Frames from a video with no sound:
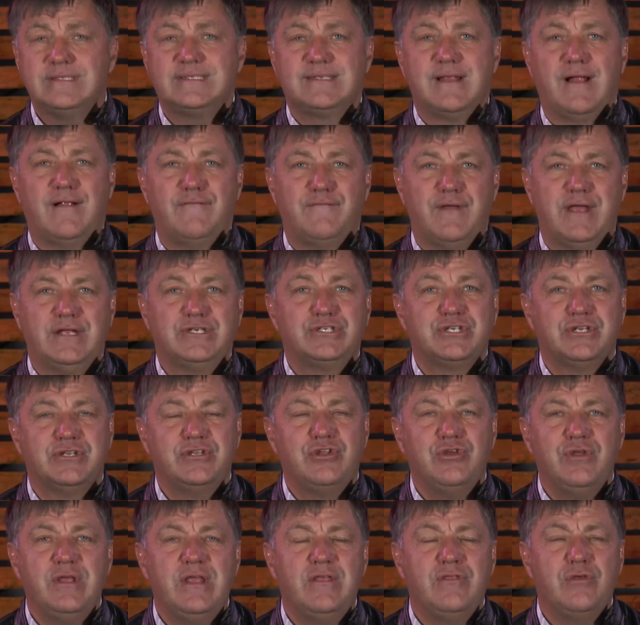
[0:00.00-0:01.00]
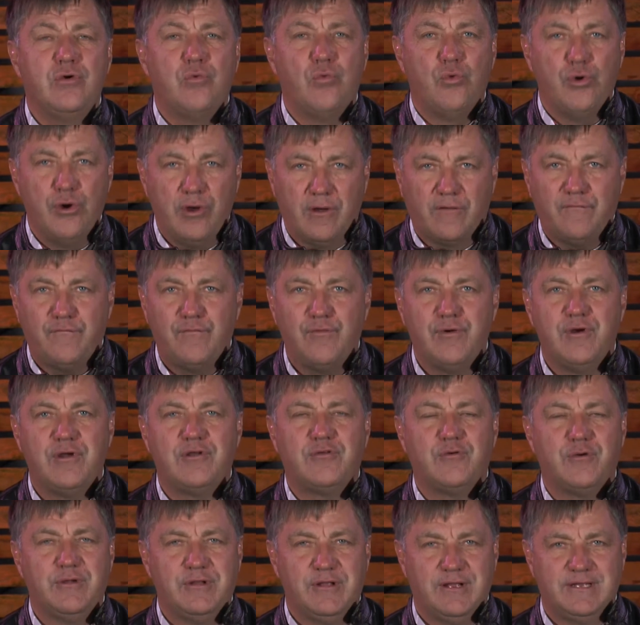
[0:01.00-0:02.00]
salvation. You either work for
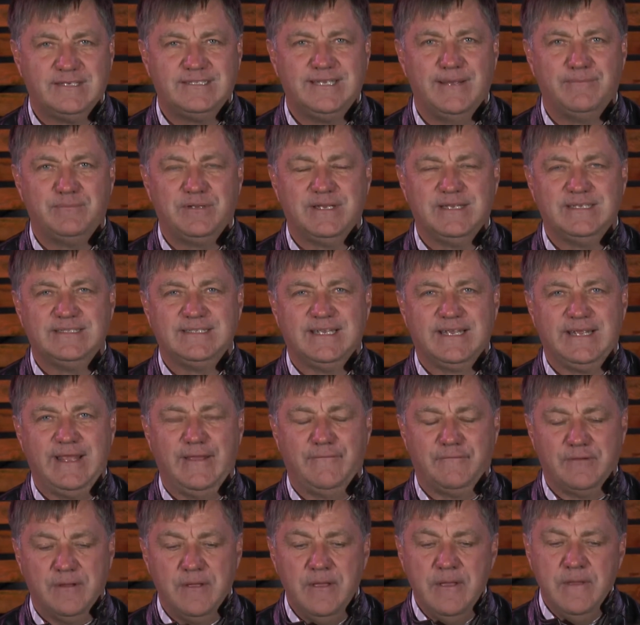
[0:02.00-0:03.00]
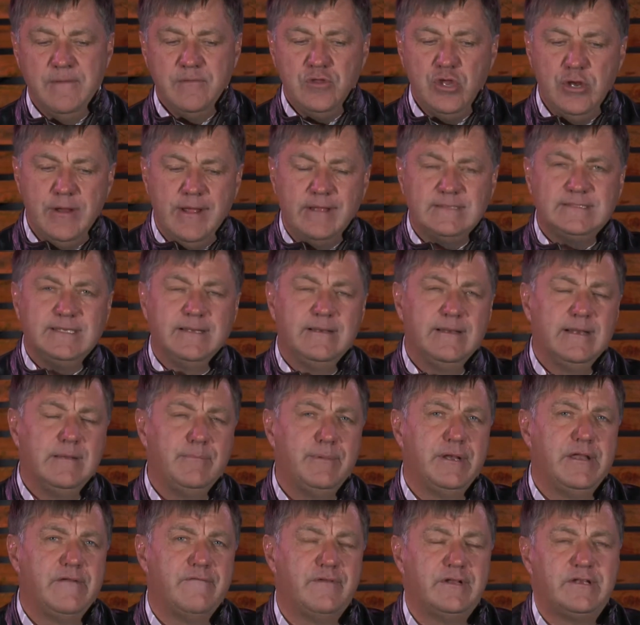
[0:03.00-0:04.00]
it or you accept it as a gift. You know, it's a little
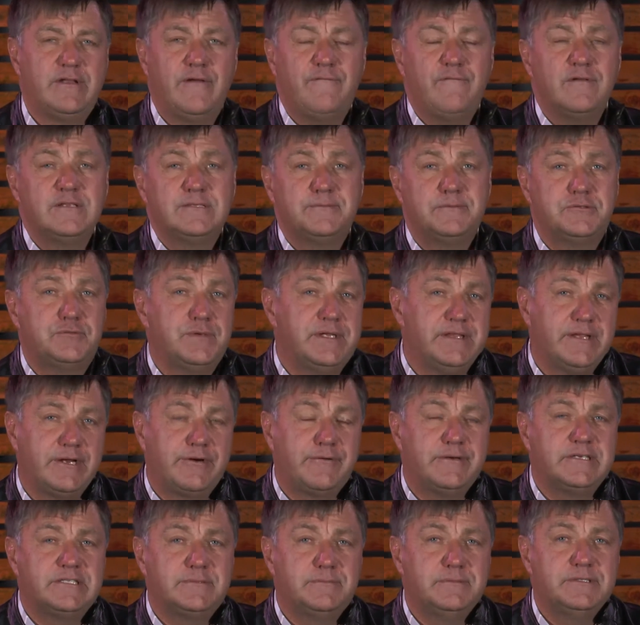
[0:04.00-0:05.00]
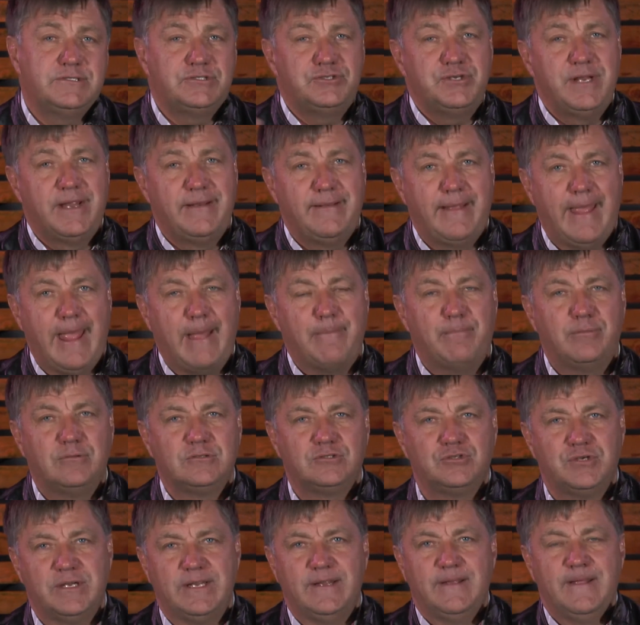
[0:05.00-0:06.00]
bit of a difference between the Christmas tree and the apple
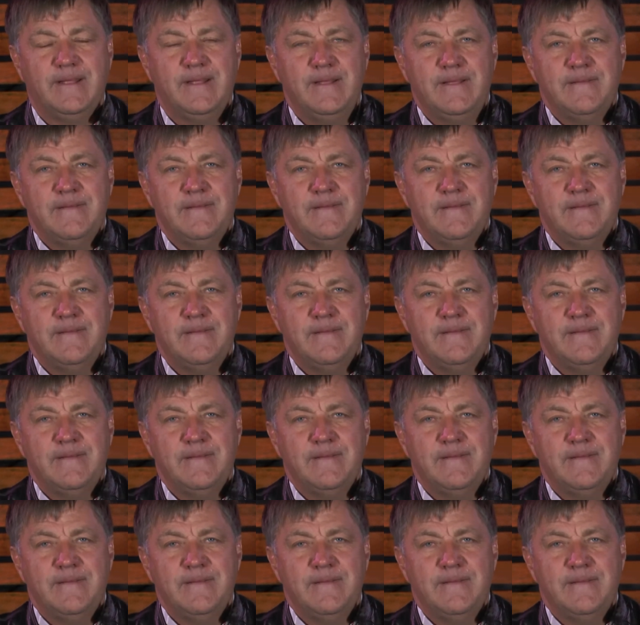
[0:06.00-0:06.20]
tree.